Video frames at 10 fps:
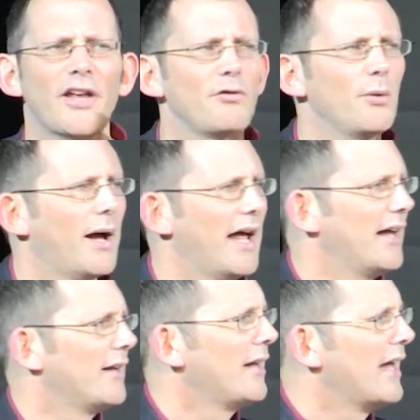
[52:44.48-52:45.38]
was
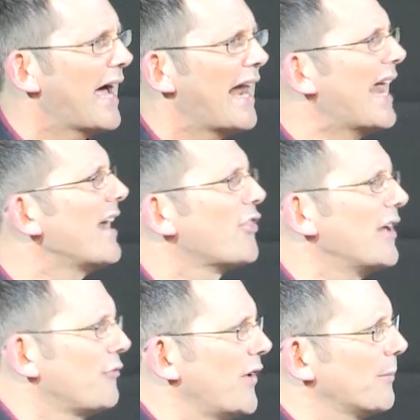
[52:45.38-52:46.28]
everywhere and
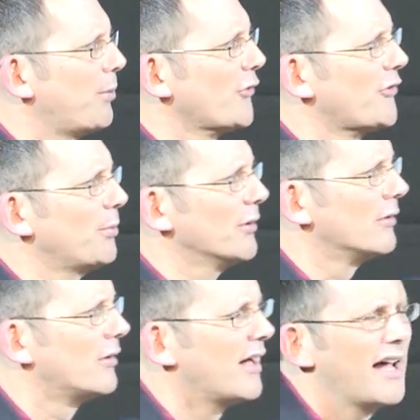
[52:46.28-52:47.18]
anything felt
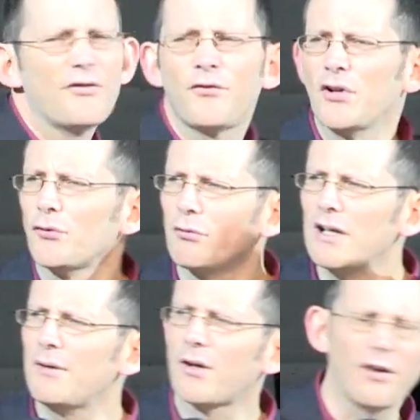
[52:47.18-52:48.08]
possible? It feels really